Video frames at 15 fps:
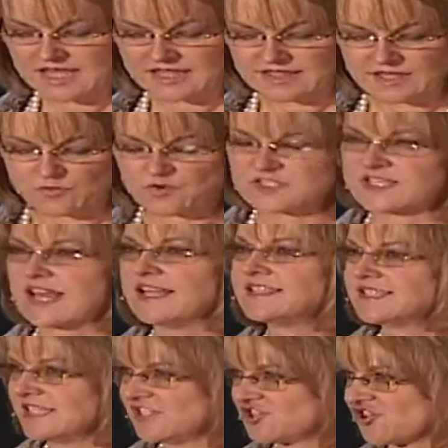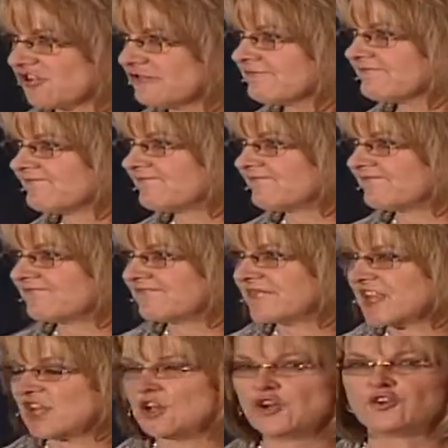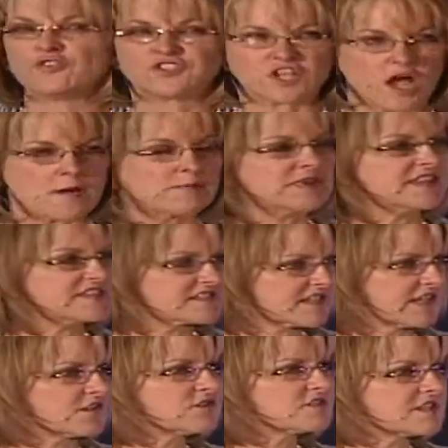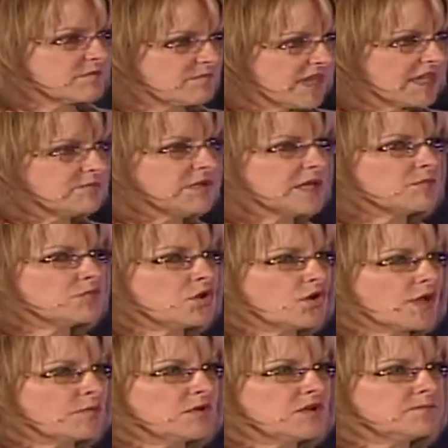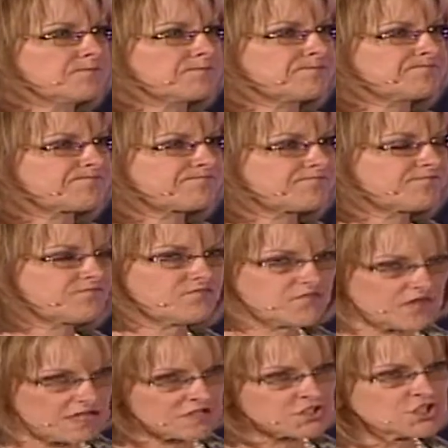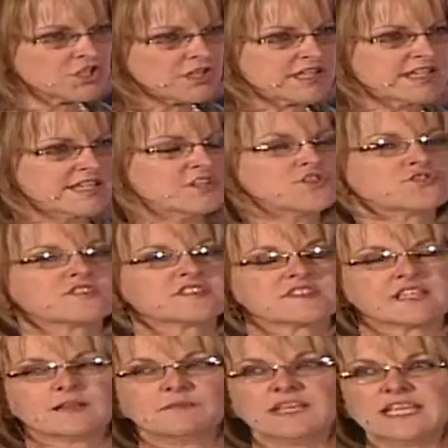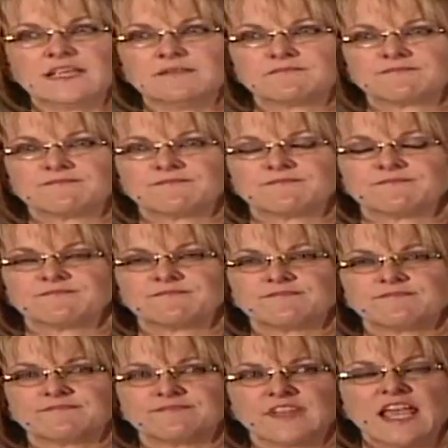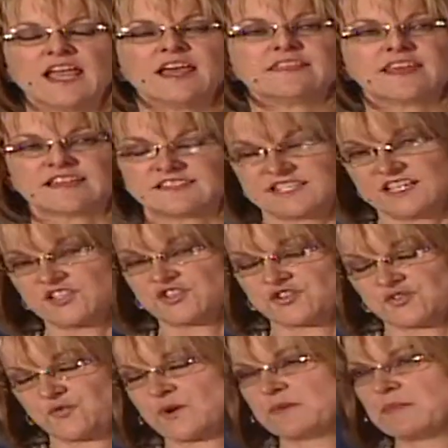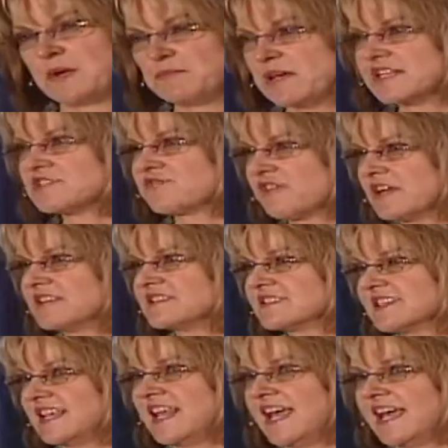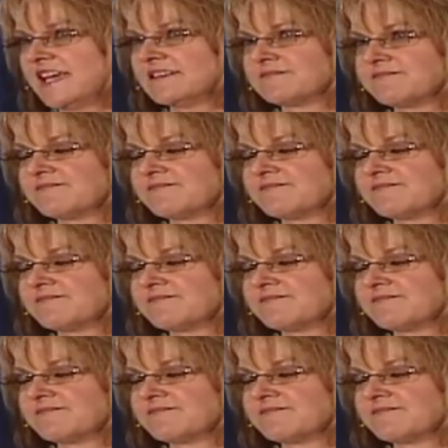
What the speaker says: There was that teacher who taught me the skills that made me employable, took an interest in me. That teacher is one of my best friends today.